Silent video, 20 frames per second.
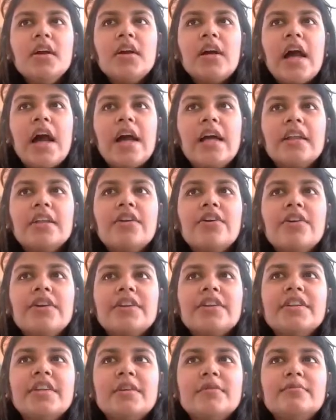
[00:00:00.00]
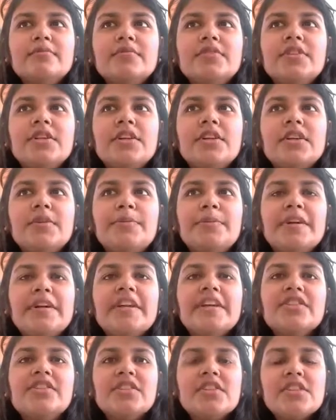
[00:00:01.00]
algorithm, the
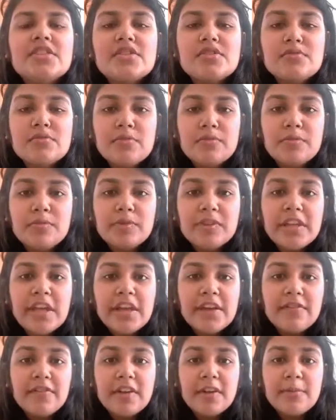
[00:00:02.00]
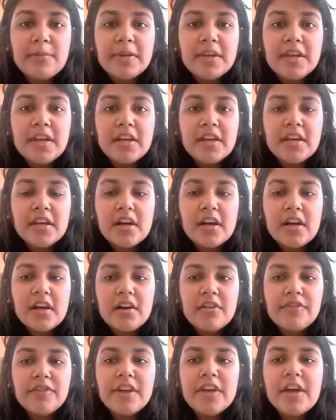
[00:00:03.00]
predictions, there will be,
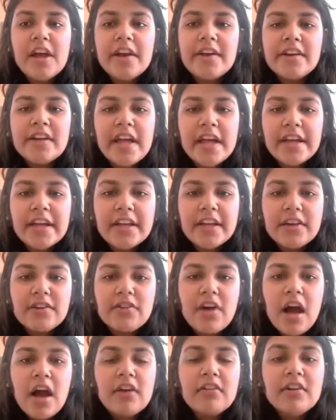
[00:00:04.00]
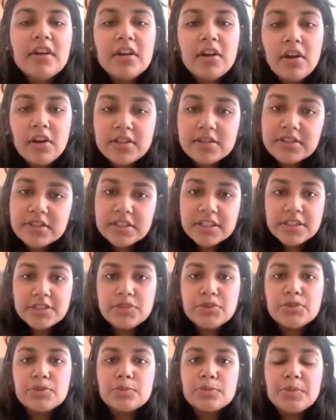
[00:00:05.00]
we are trying to, our loss
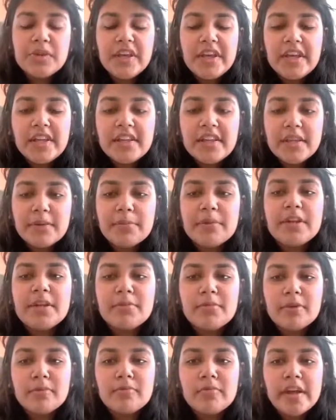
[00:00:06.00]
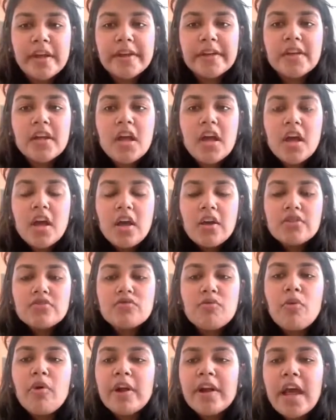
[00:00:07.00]
needs to be the minimum, right?
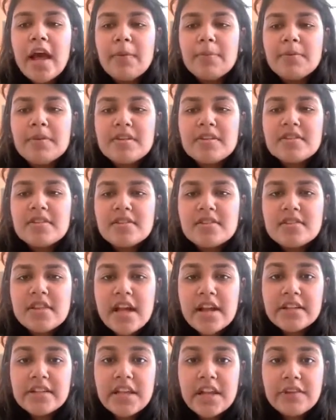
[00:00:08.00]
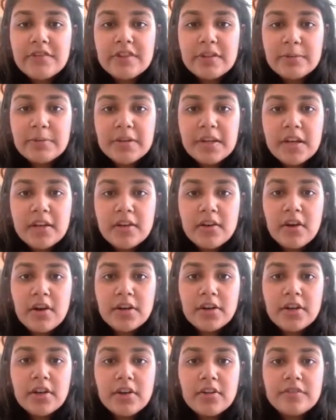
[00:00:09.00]
So what happens is that there will be a
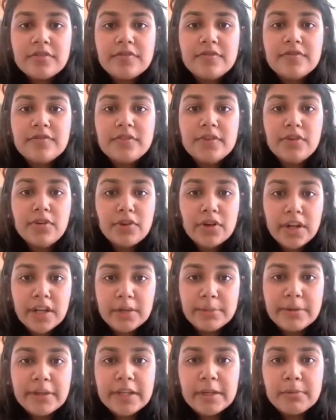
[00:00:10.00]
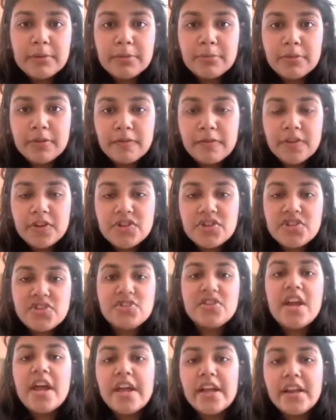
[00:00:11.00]
lot of local minimum if you're
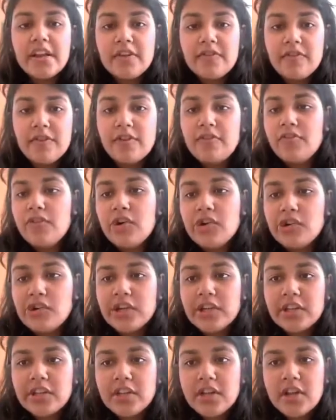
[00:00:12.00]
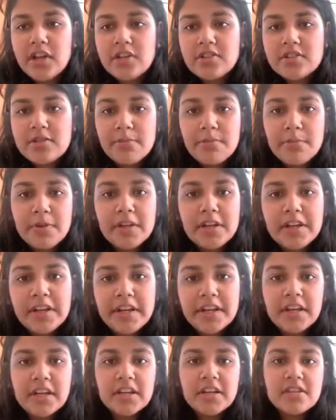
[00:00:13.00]
just trying, if you're following the simple
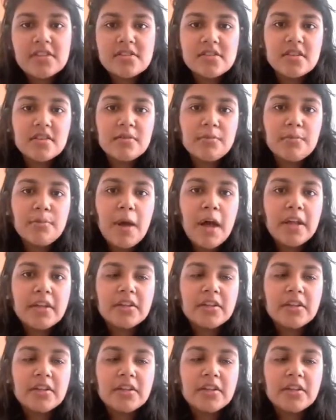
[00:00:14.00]
gradient descent path